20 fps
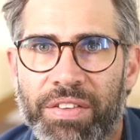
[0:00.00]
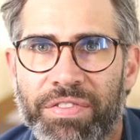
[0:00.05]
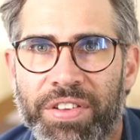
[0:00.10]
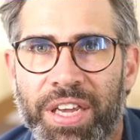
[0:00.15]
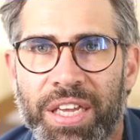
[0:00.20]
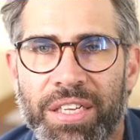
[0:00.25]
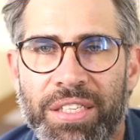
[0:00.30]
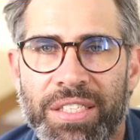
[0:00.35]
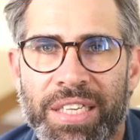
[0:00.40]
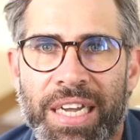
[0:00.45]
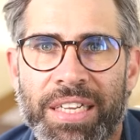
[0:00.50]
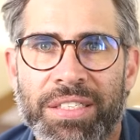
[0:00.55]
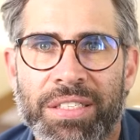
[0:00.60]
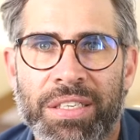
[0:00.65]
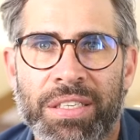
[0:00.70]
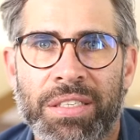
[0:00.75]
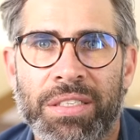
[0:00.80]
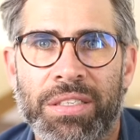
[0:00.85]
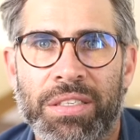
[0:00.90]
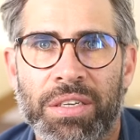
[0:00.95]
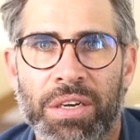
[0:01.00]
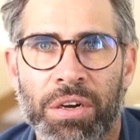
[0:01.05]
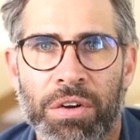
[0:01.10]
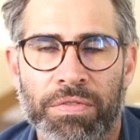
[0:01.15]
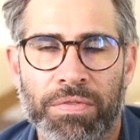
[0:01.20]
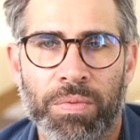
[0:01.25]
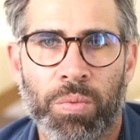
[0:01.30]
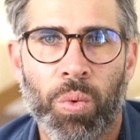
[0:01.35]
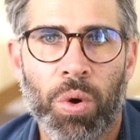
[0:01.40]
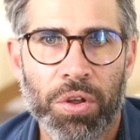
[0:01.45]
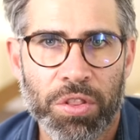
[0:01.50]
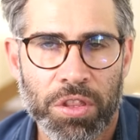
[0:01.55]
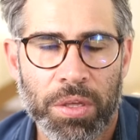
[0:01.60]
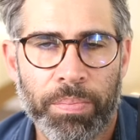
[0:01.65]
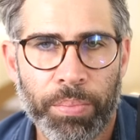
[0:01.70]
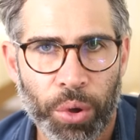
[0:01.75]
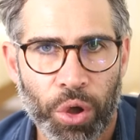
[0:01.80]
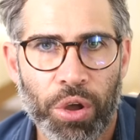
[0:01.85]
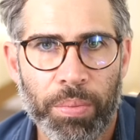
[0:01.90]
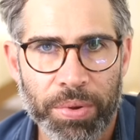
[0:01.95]
of consensus of what the
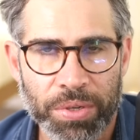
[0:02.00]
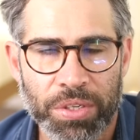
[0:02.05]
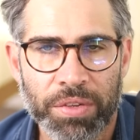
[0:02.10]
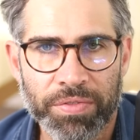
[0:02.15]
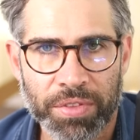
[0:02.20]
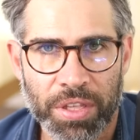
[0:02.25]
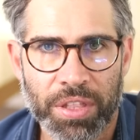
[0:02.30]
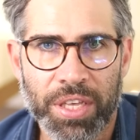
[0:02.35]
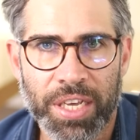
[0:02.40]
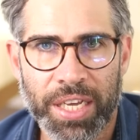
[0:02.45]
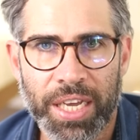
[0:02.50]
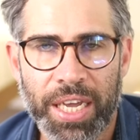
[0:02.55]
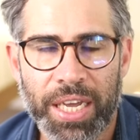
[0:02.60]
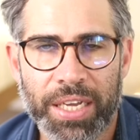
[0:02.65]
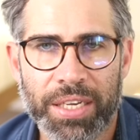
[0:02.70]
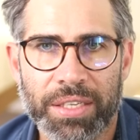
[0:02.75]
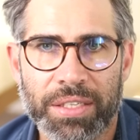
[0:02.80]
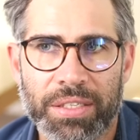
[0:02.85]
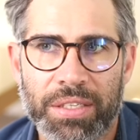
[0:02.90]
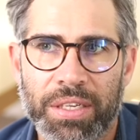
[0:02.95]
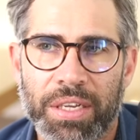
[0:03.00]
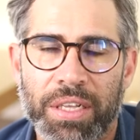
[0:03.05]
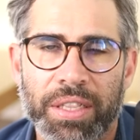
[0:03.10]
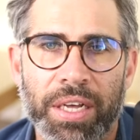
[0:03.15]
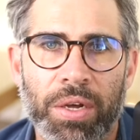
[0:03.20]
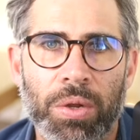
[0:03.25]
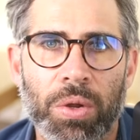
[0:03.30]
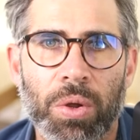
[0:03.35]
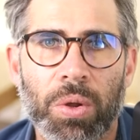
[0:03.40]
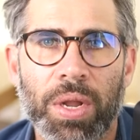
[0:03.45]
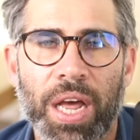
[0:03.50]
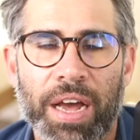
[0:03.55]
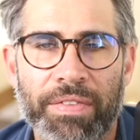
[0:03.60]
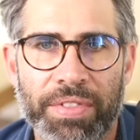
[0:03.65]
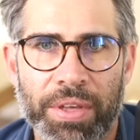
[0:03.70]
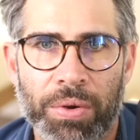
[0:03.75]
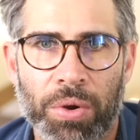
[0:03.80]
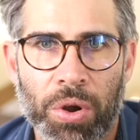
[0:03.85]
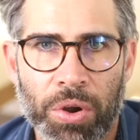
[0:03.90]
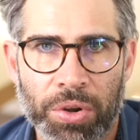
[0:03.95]
purpose of the thing is. They'll all have
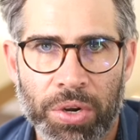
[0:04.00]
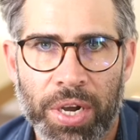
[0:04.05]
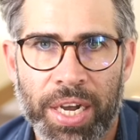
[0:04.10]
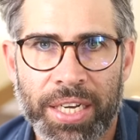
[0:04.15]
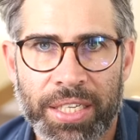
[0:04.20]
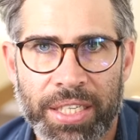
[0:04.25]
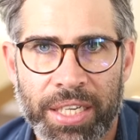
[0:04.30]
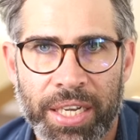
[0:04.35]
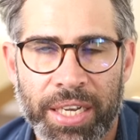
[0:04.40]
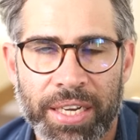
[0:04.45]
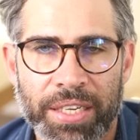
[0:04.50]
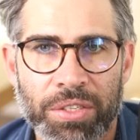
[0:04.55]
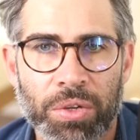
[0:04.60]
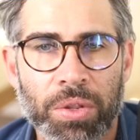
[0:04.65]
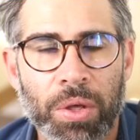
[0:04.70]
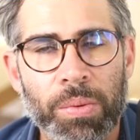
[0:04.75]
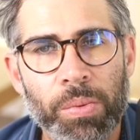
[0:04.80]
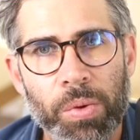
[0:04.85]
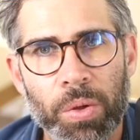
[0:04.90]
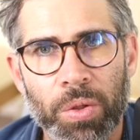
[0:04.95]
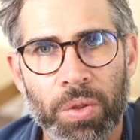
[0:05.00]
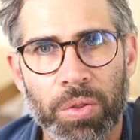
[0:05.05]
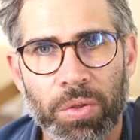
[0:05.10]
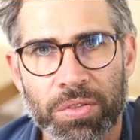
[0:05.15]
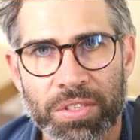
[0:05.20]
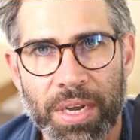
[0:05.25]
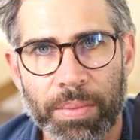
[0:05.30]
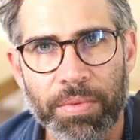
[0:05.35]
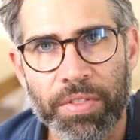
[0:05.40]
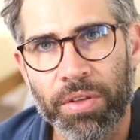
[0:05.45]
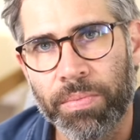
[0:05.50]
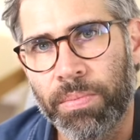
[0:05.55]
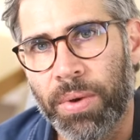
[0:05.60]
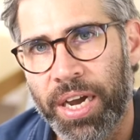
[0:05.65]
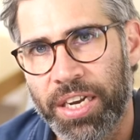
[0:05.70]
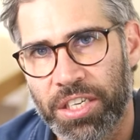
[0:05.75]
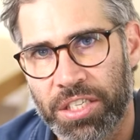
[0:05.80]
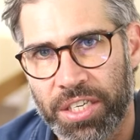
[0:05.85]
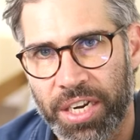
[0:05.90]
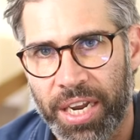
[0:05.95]
their own ideas, or some of them might
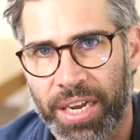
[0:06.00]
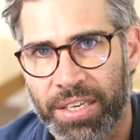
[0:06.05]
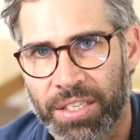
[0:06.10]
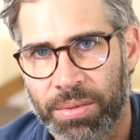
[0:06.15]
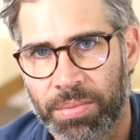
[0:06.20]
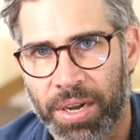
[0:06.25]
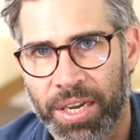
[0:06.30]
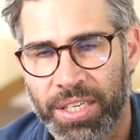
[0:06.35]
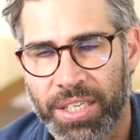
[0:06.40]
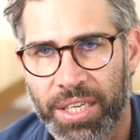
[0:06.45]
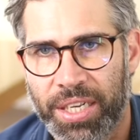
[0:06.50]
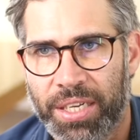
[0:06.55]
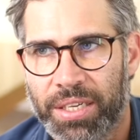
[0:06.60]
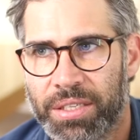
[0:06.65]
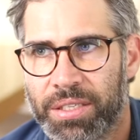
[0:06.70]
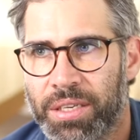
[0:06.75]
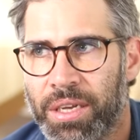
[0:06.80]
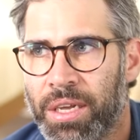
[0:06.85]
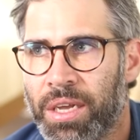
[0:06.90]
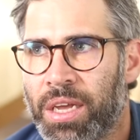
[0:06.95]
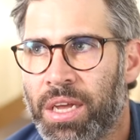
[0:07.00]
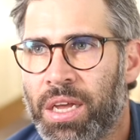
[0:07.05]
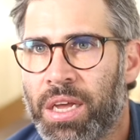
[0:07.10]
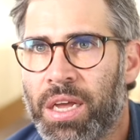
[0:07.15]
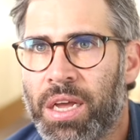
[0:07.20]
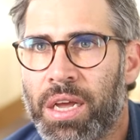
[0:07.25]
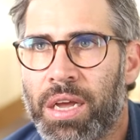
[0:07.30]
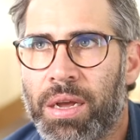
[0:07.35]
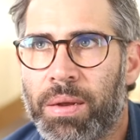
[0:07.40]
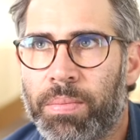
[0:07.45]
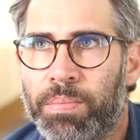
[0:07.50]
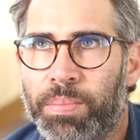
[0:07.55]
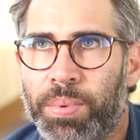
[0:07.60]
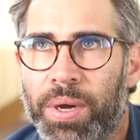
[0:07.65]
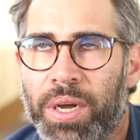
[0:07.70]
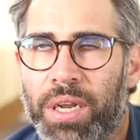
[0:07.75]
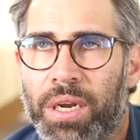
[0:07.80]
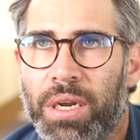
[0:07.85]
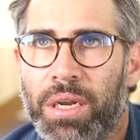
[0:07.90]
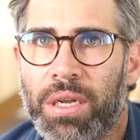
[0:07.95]
share some ideas.
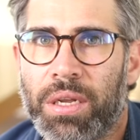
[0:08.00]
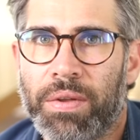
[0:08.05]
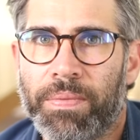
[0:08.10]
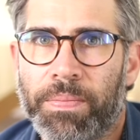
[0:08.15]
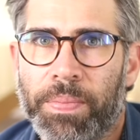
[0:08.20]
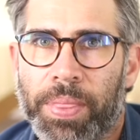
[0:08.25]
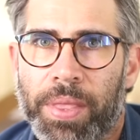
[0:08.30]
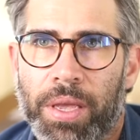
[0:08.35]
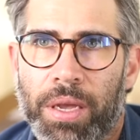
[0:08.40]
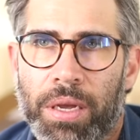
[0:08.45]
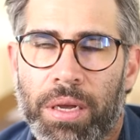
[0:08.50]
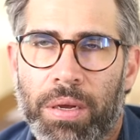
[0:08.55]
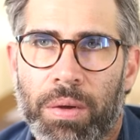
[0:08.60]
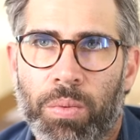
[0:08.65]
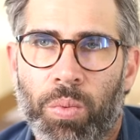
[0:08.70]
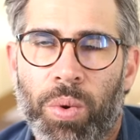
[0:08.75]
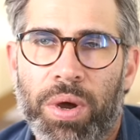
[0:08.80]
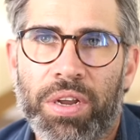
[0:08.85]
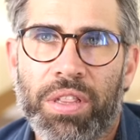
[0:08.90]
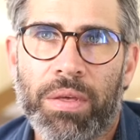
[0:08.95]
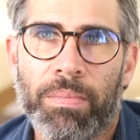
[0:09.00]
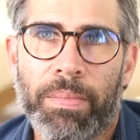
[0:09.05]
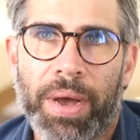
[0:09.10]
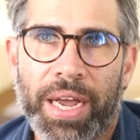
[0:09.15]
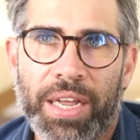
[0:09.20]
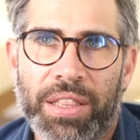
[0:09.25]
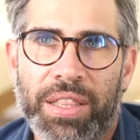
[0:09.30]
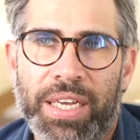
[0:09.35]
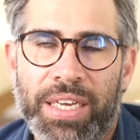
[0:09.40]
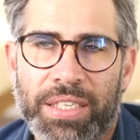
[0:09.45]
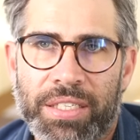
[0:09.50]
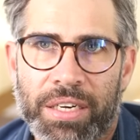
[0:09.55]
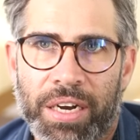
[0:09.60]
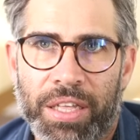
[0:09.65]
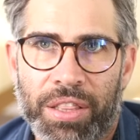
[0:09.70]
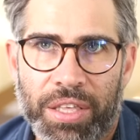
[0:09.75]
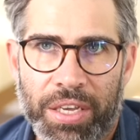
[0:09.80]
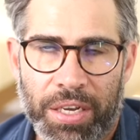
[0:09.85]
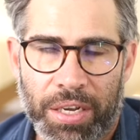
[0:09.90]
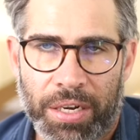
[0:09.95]
But one of the main things that I
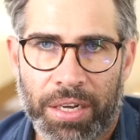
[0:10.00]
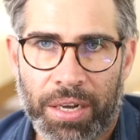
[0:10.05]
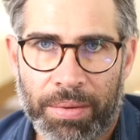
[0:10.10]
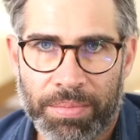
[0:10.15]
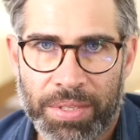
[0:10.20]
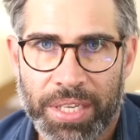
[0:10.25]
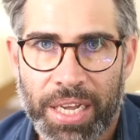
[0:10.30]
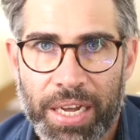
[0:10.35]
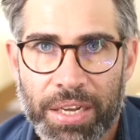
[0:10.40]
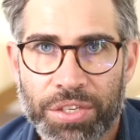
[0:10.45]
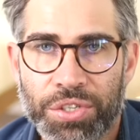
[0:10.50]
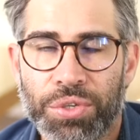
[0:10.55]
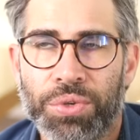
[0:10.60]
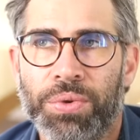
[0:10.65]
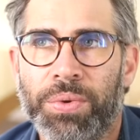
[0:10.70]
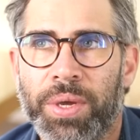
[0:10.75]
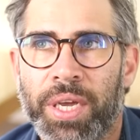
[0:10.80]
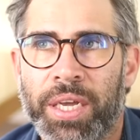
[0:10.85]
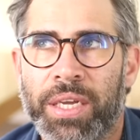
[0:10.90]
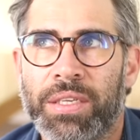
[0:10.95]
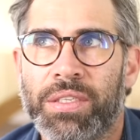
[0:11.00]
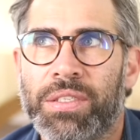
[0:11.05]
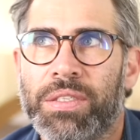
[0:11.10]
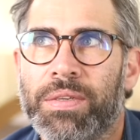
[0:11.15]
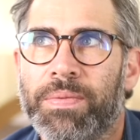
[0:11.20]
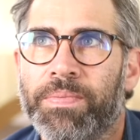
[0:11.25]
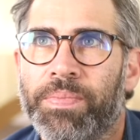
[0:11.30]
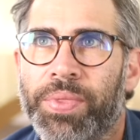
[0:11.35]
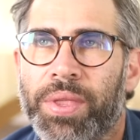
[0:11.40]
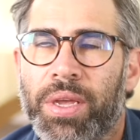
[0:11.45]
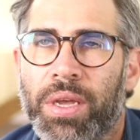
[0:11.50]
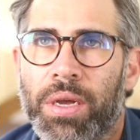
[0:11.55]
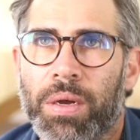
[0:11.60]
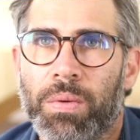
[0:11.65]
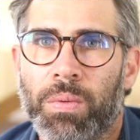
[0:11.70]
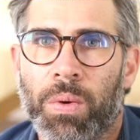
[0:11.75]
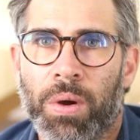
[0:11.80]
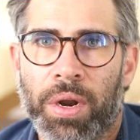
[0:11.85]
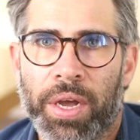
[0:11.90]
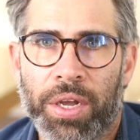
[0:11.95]
think it comes down to is
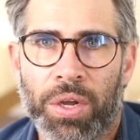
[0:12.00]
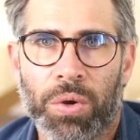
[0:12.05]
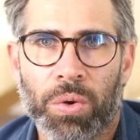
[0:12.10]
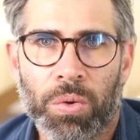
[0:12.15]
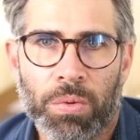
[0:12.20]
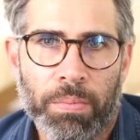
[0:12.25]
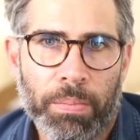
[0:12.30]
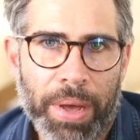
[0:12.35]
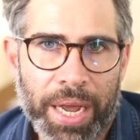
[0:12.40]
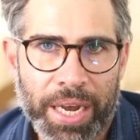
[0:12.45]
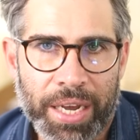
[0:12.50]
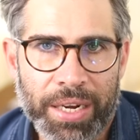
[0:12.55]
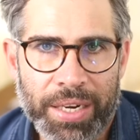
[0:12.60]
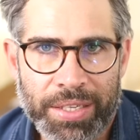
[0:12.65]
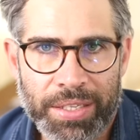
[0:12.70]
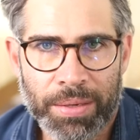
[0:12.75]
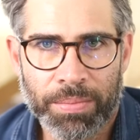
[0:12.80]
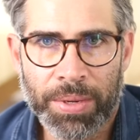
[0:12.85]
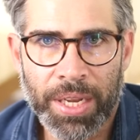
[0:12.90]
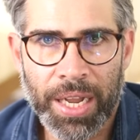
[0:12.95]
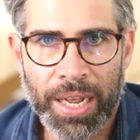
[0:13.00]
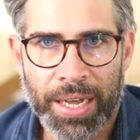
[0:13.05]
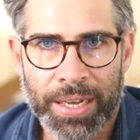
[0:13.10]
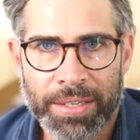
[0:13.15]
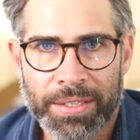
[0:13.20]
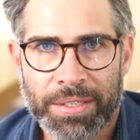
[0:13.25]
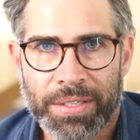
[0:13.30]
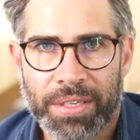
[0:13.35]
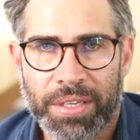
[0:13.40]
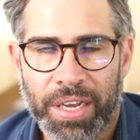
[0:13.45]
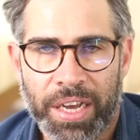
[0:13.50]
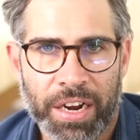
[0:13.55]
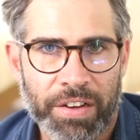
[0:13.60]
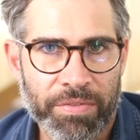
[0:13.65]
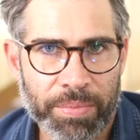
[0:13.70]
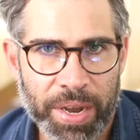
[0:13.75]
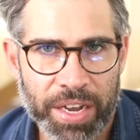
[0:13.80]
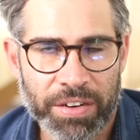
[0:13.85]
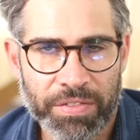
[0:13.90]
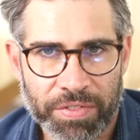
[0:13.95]
what I call mechanism lust. And I've
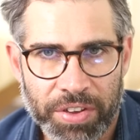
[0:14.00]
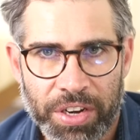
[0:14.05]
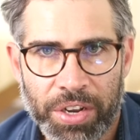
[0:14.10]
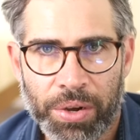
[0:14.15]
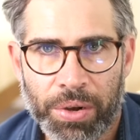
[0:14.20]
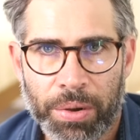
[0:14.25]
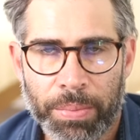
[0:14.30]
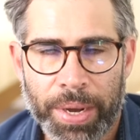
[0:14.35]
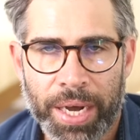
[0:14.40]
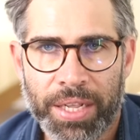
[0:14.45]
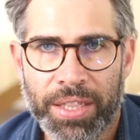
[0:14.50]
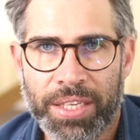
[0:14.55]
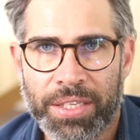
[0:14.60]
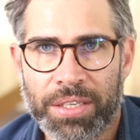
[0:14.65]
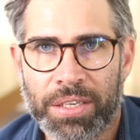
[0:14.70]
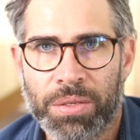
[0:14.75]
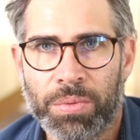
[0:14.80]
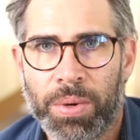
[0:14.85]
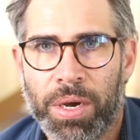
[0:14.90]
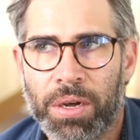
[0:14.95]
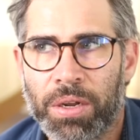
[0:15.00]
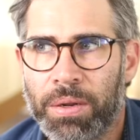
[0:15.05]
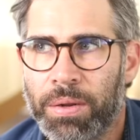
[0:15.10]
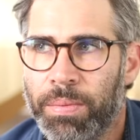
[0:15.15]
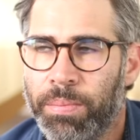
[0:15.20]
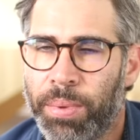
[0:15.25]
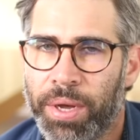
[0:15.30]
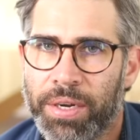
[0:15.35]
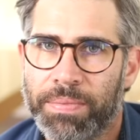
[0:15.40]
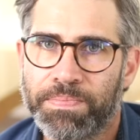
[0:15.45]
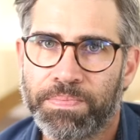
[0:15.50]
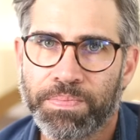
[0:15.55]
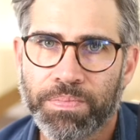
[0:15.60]
made a video about this as well. But